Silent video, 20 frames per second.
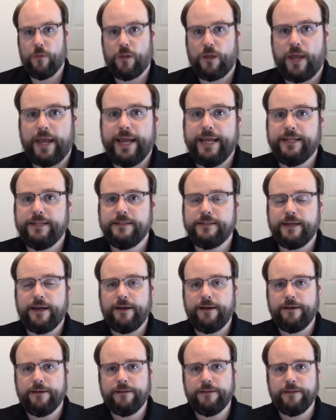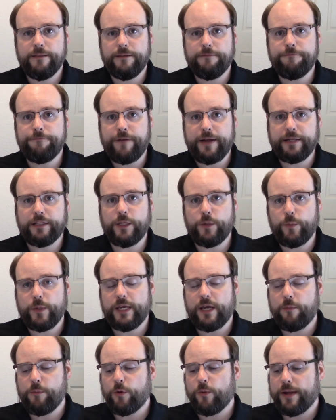And then finally, we
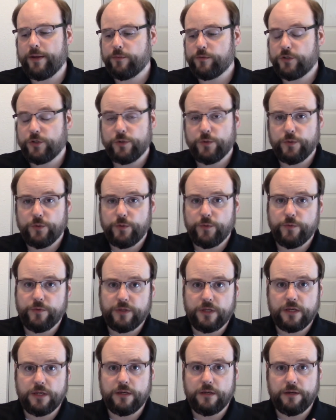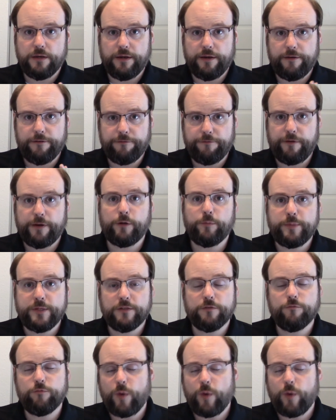come around to the final piece of